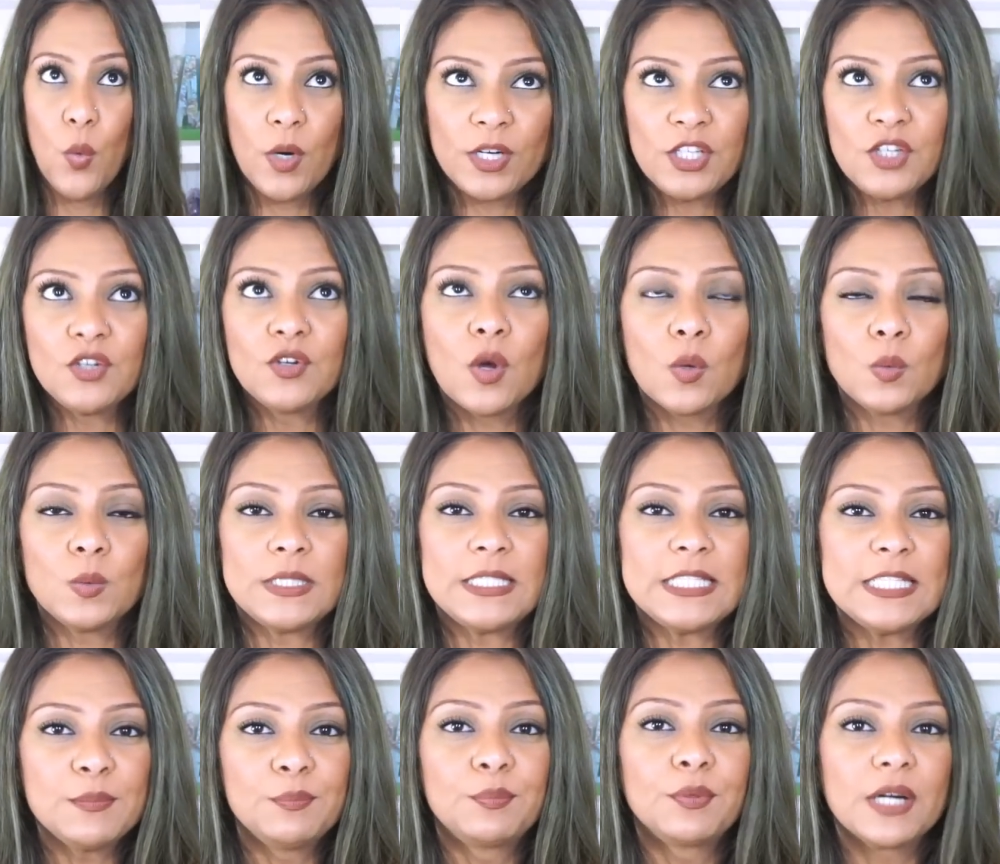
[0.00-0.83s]
When you go
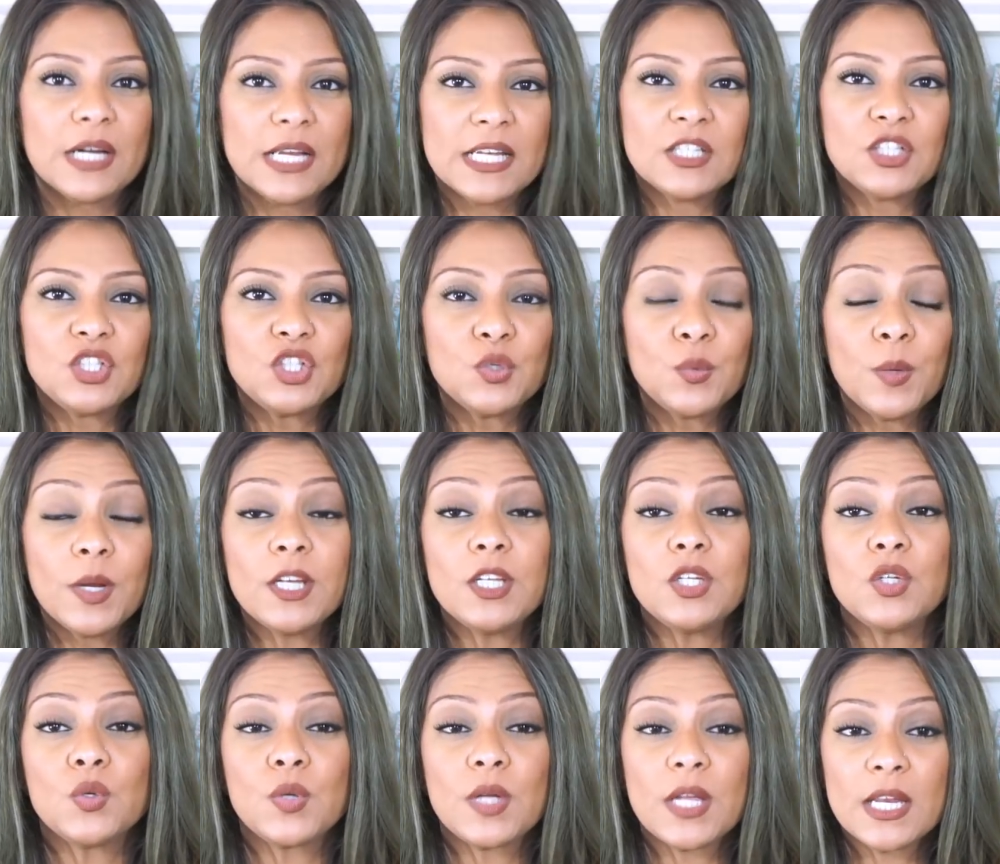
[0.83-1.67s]
deeper into
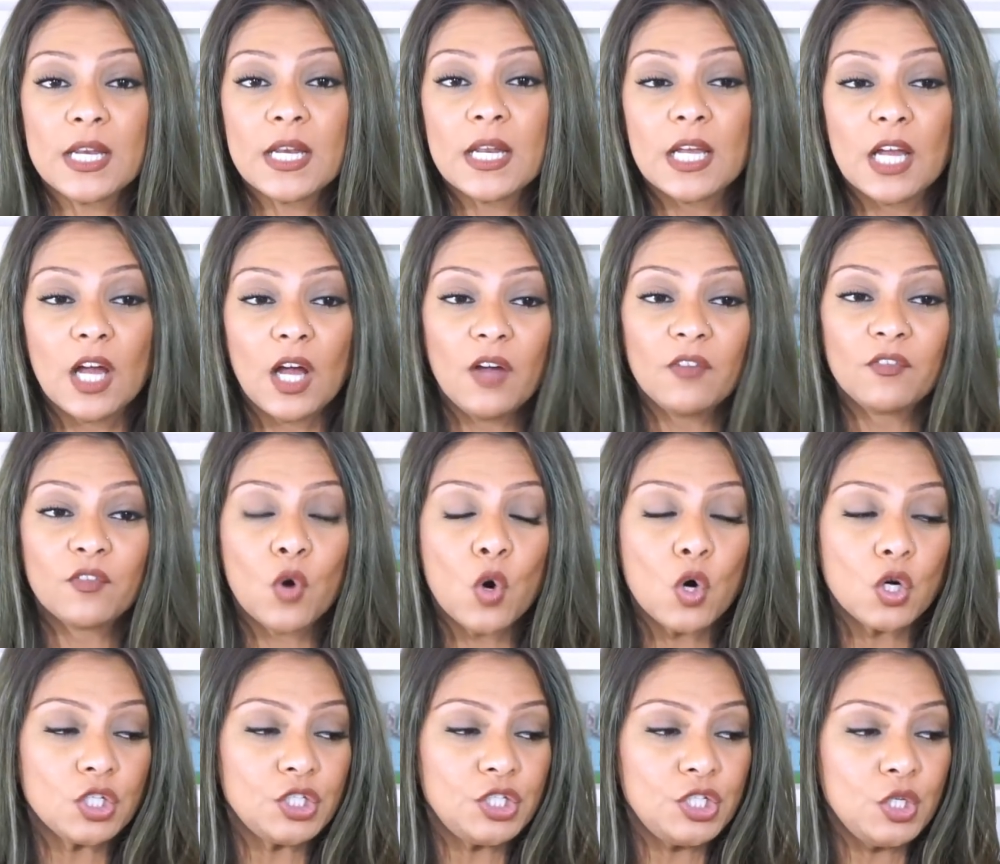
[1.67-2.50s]
it, you can of
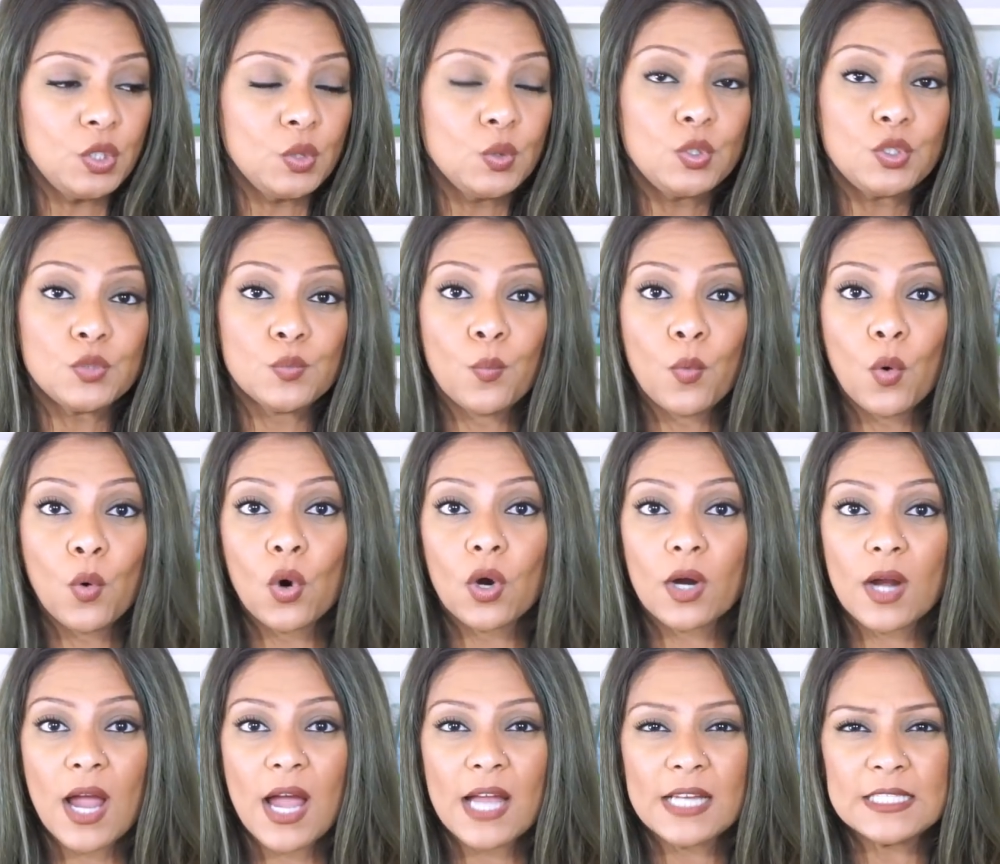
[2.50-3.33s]
course use
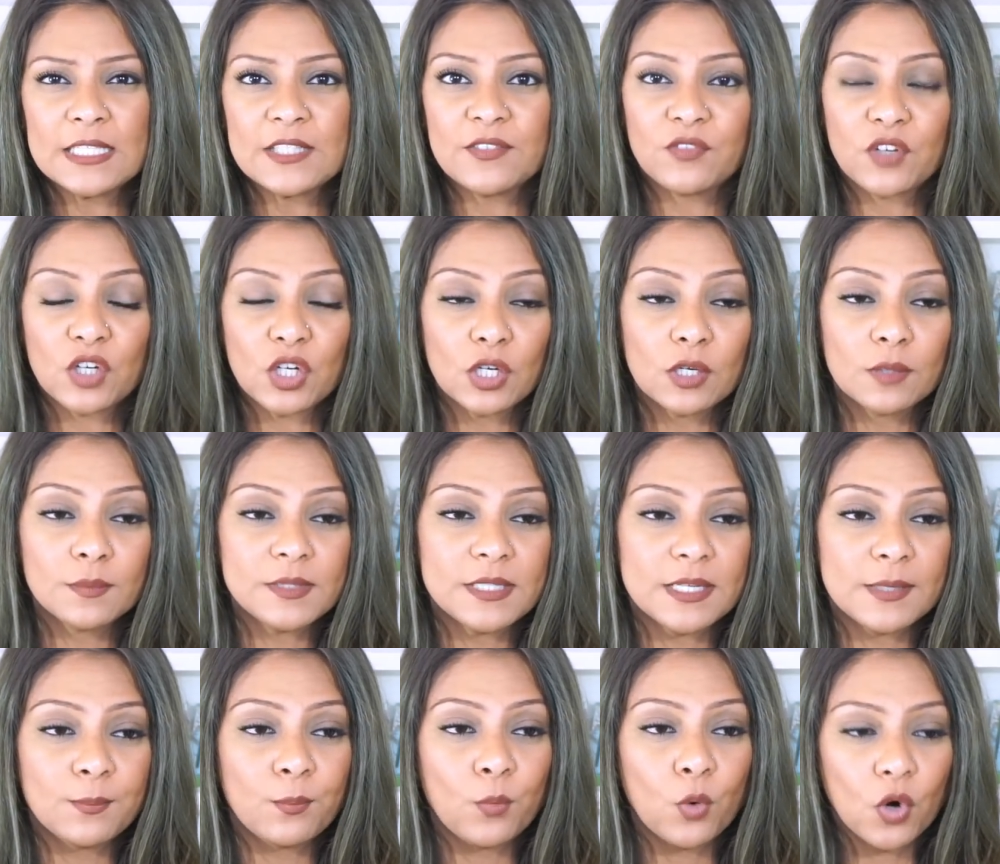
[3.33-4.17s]
more kinds of
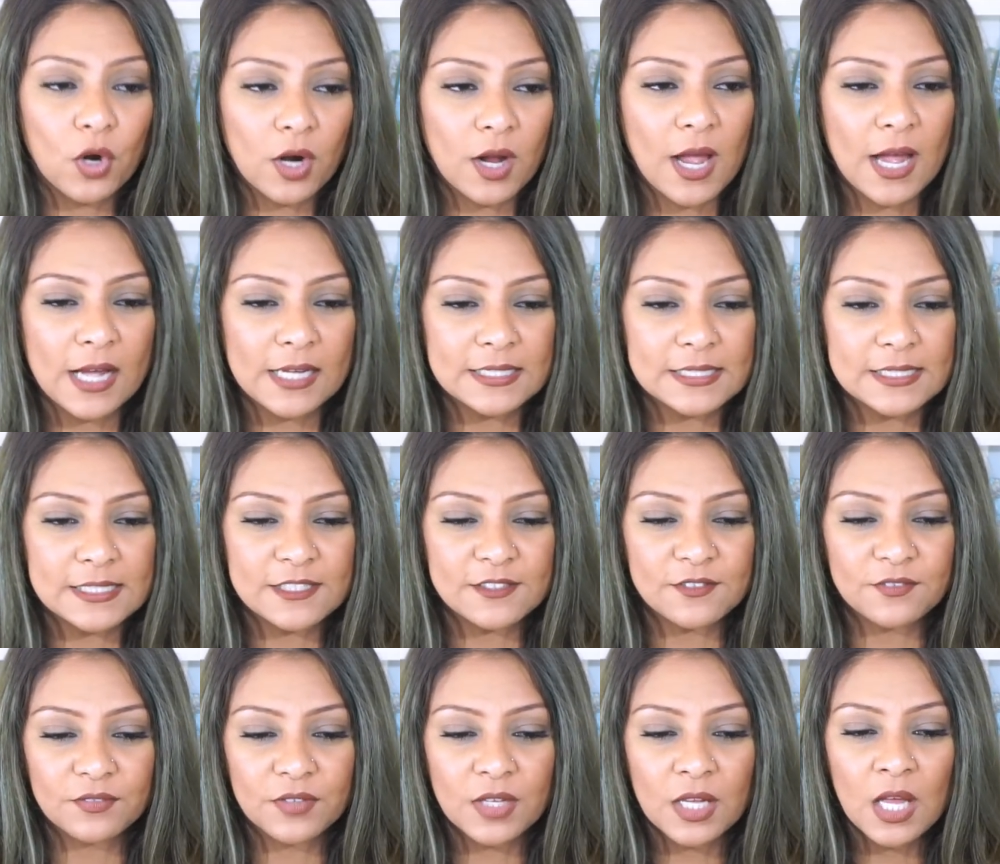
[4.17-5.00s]
herbs and more kinds
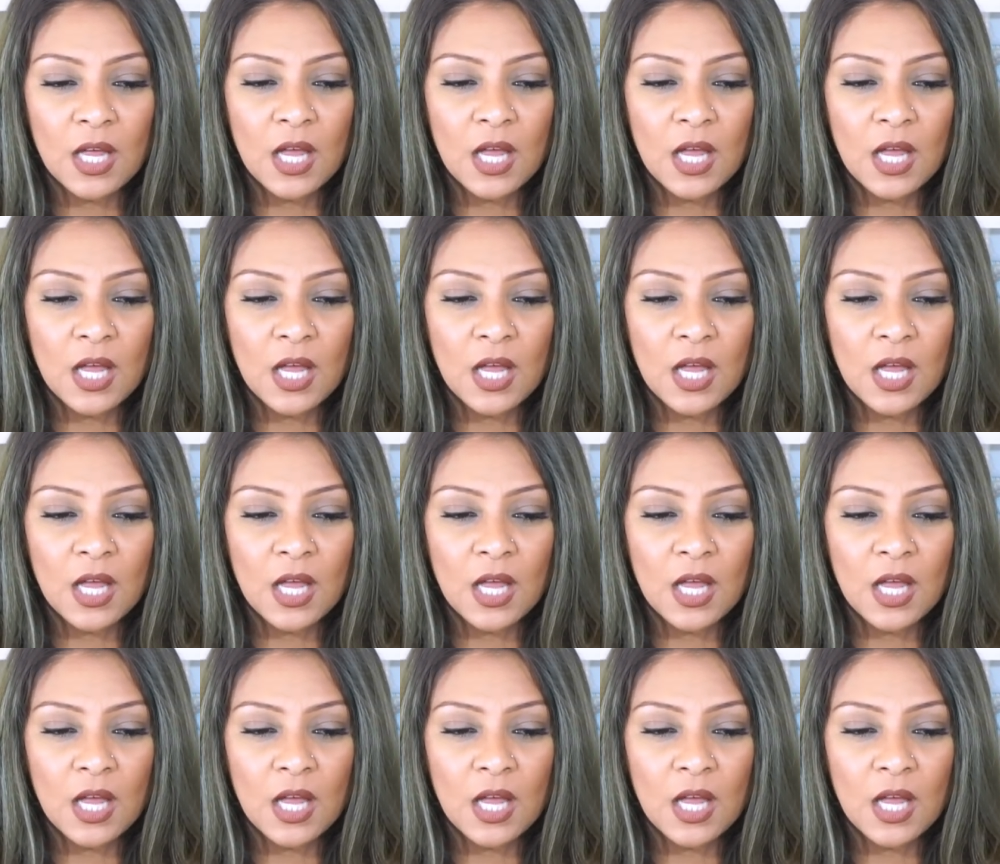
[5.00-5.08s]
of